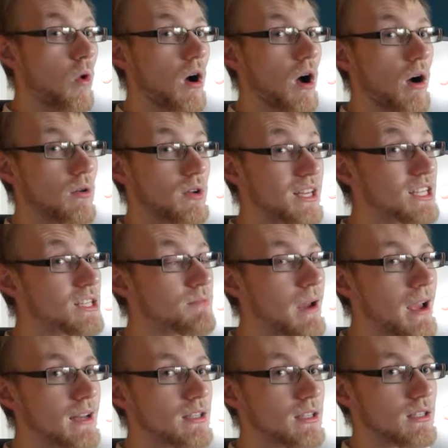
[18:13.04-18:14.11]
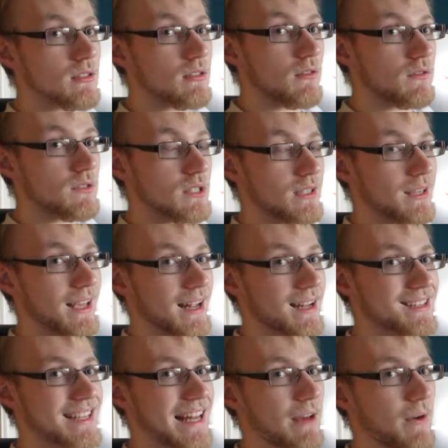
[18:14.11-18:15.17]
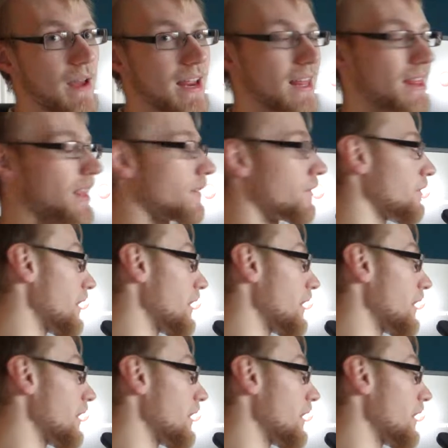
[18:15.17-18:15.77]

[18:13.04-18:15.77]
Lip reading: I would expect it to obviously cancel out anything